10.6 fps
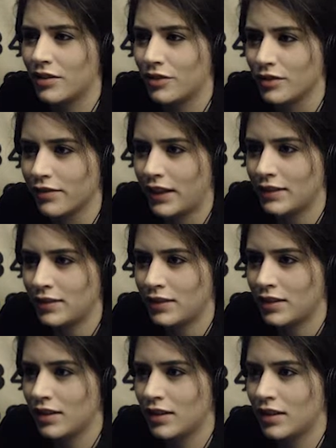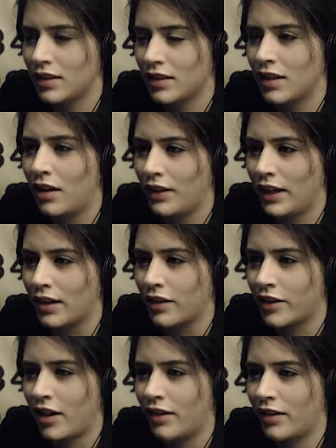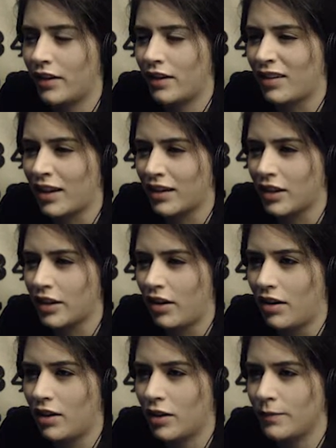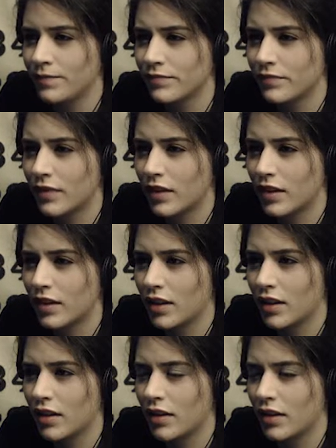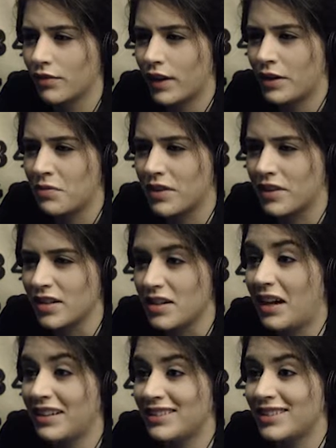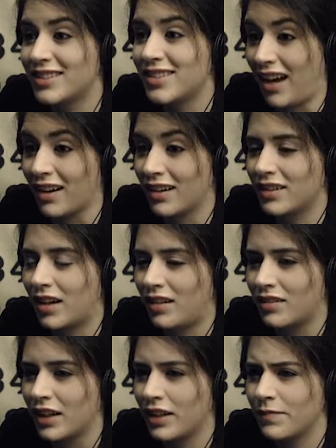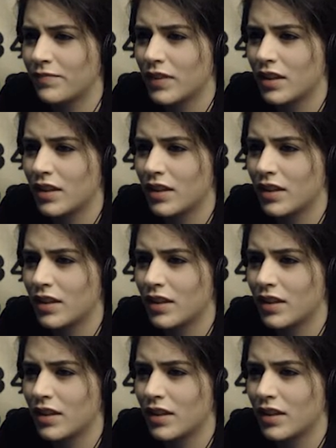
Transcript: Choose a facet. Oh yeah, our unlikely haul ran with the knotted sock. Alright.